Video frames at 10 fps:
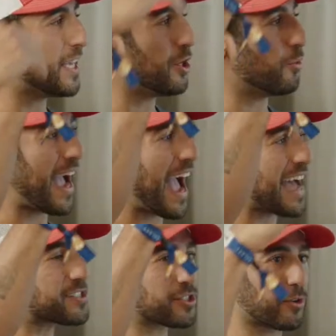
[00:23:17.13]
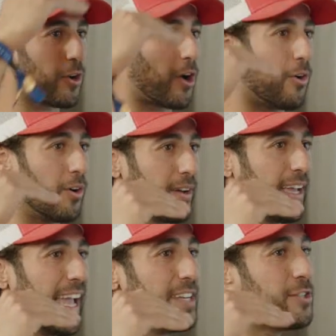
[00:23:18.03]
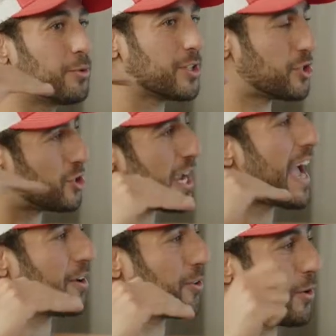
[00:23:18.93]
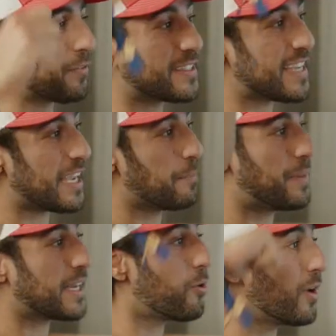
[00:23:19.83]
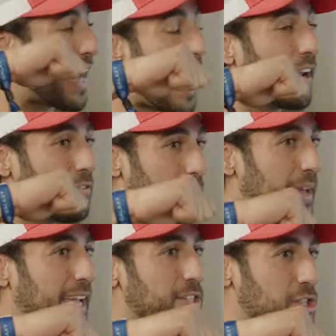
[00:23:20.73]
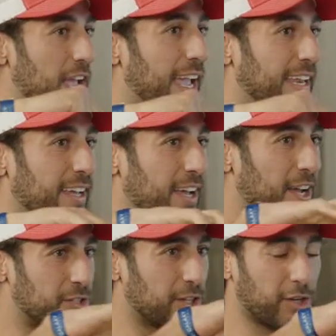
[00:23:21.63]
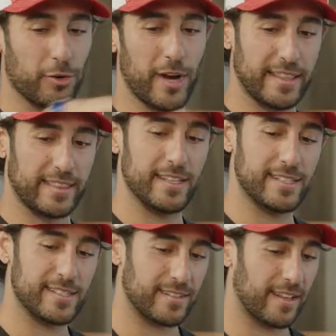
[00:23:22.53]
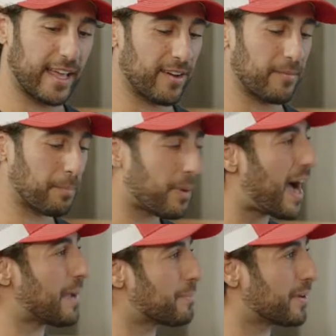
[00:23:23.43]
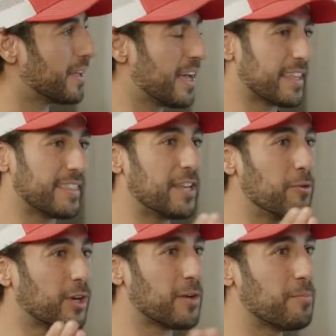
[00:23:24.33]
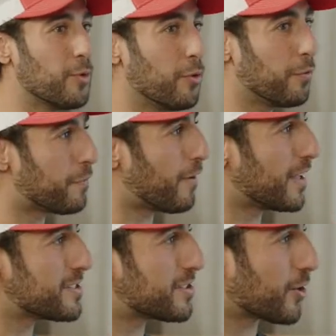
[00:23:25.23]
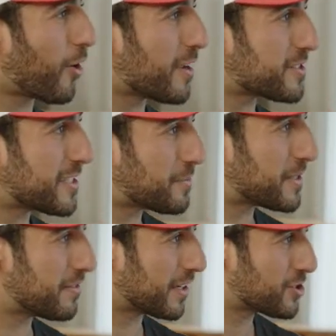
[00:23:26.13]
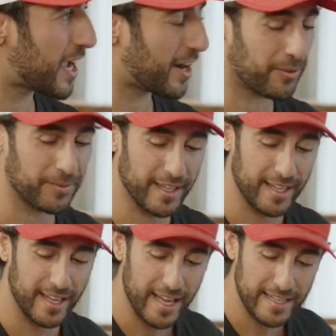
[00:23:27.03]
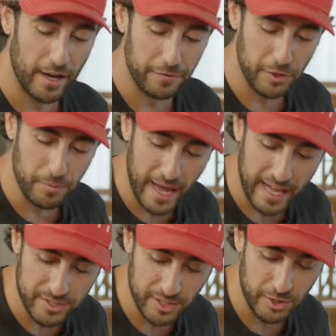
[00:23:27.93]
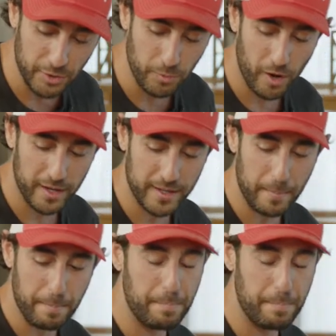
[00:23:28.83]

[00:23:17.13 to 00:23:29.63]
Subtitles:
you escrow into a channel. You have to take Bitcoin out of the main chain to create this like pipe that then you can move funds across this specific channel. Now if you imagine you want